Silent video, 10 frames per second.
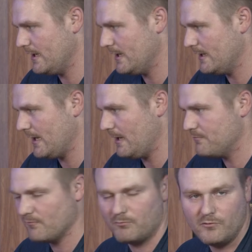and I
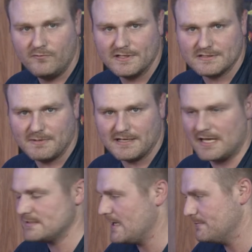have moved it to my
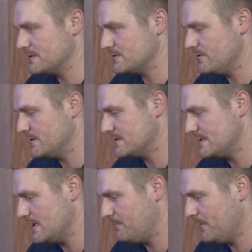desktop just so you can
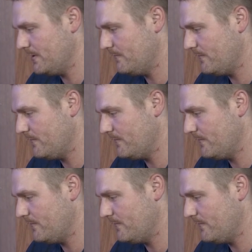see it. But